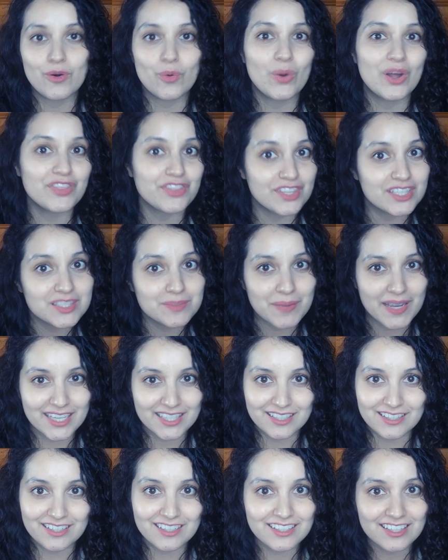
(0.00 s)
what this might
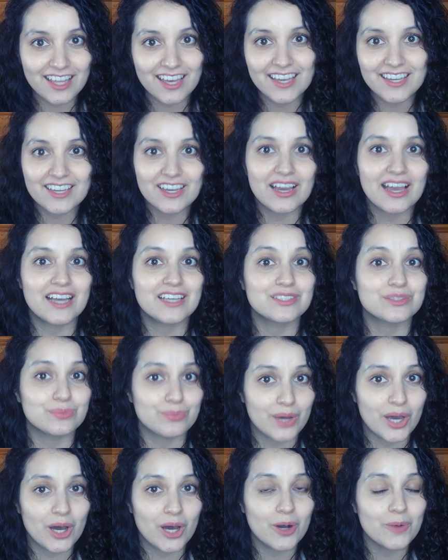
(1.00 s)
look like as
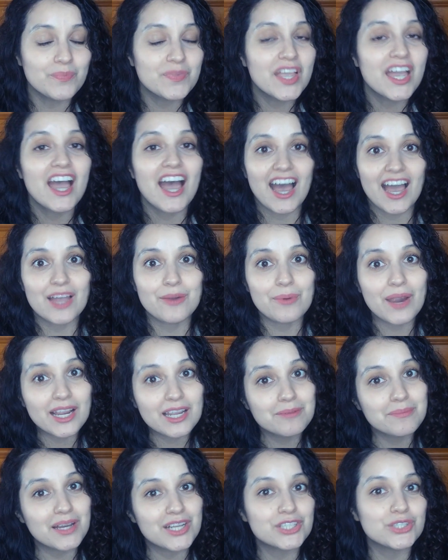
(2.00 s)
well, I
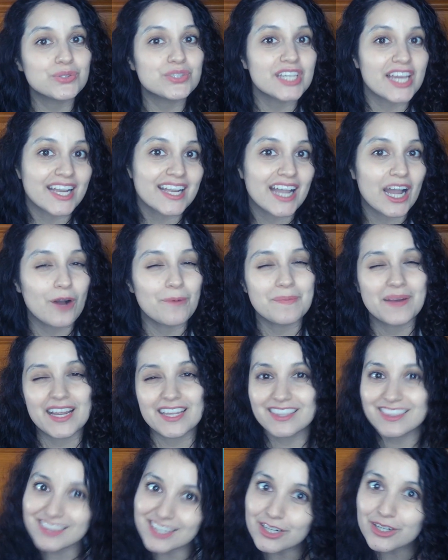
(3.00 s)
recommend you check out my
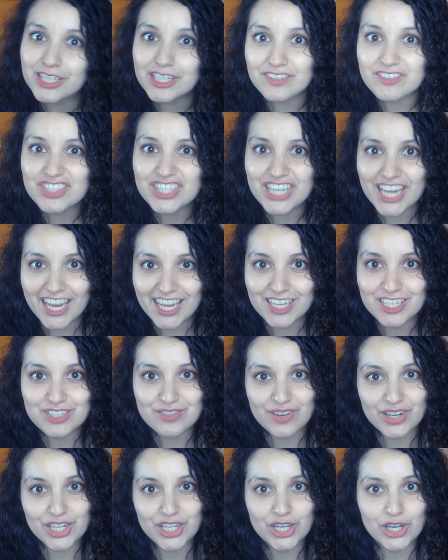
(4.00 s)
theory of change
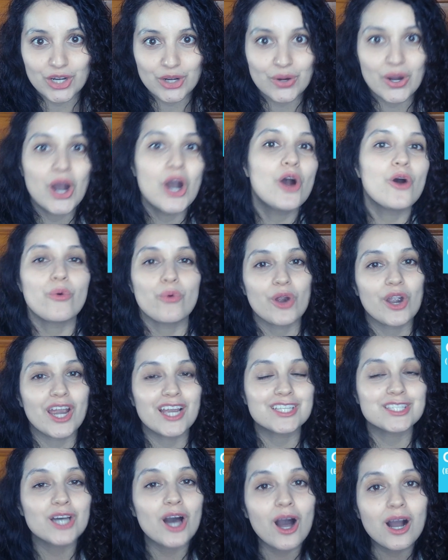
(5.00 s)
video where I
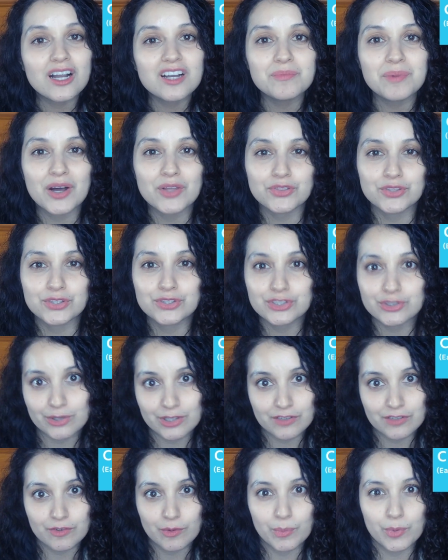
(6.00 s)
talk about this sort
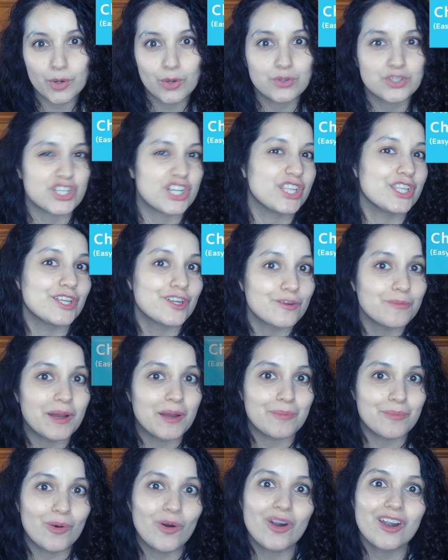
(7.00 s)
of approach a little bit
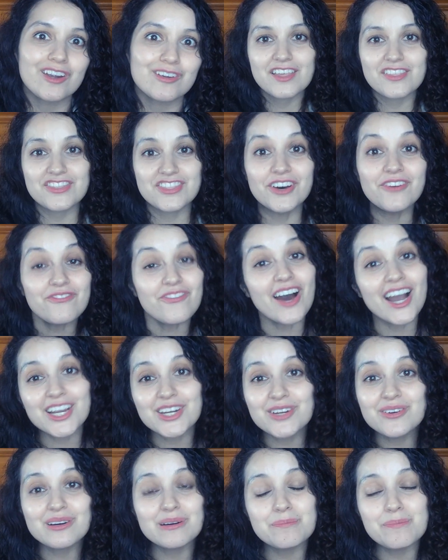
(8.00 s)
more. The
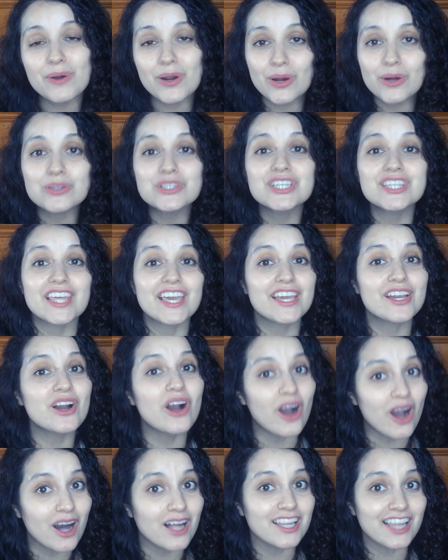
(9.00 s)
final approach they
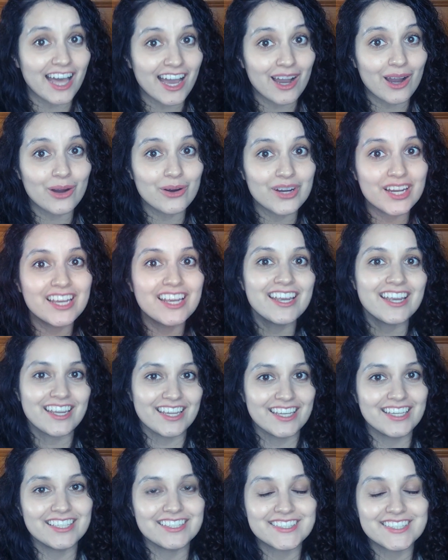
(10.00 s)
call out
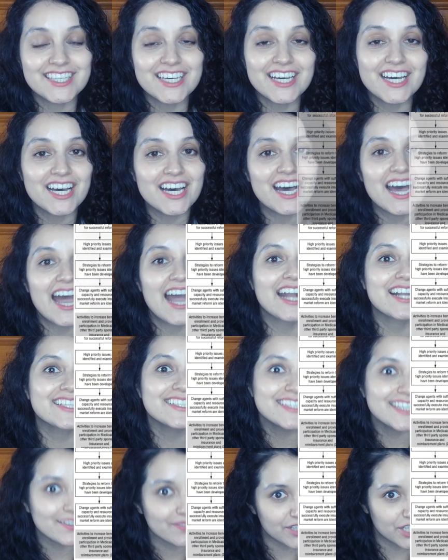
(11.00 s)
is the
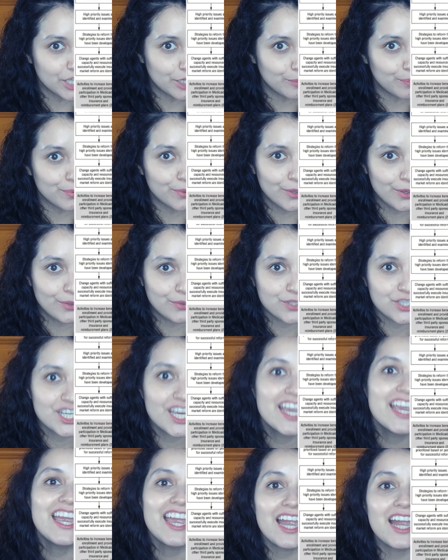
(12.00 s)
activity approach.
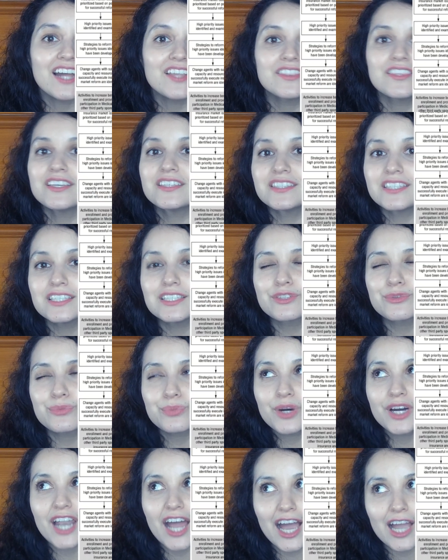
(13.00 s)
And this is
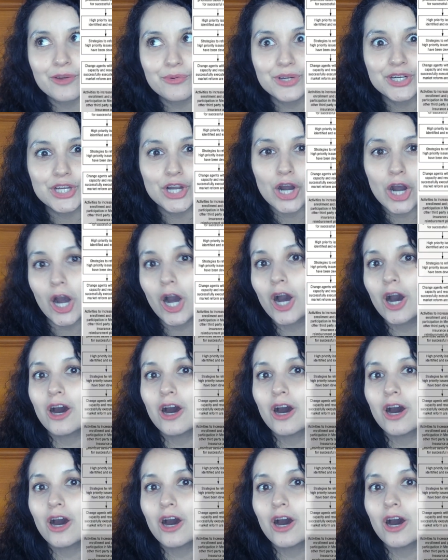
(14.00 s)
what I would call